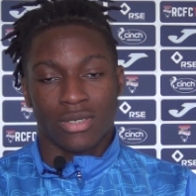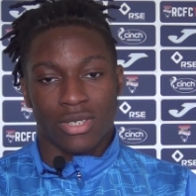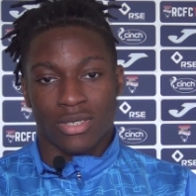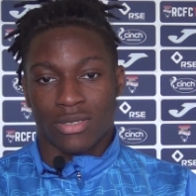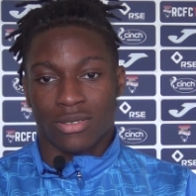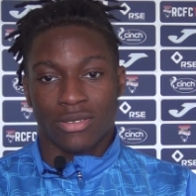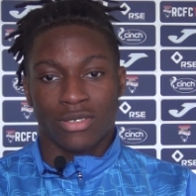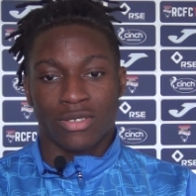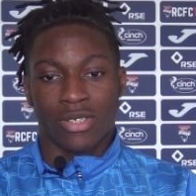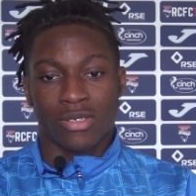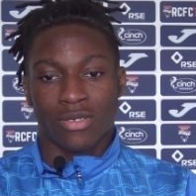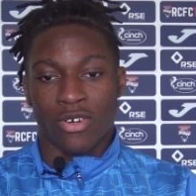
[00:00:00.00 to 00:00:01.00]
and
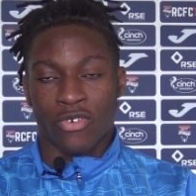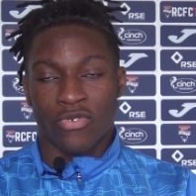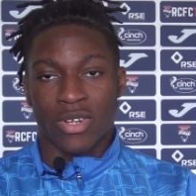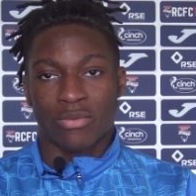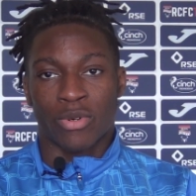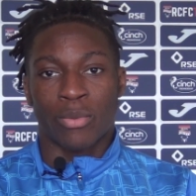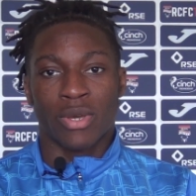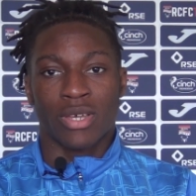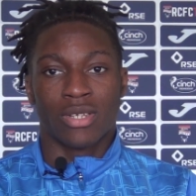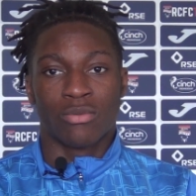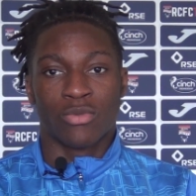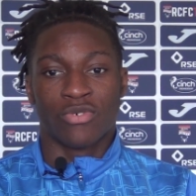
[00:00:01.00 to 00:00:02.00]
you know hopefully I'm
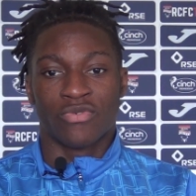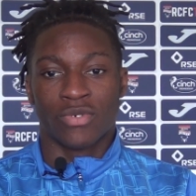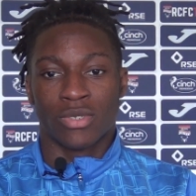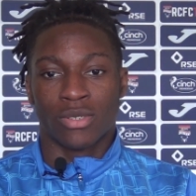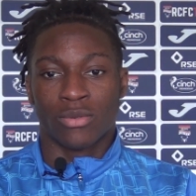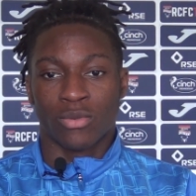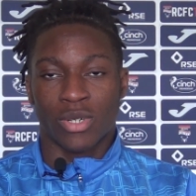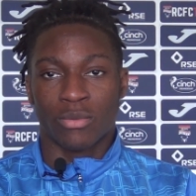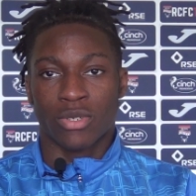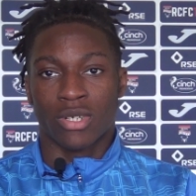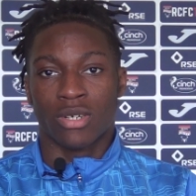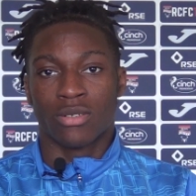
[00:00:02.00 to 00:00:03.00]
repaying them with you know what
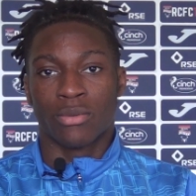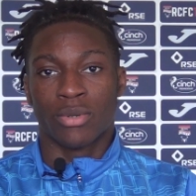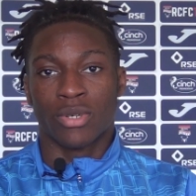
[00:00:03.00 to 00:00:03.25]
I'm doing out on the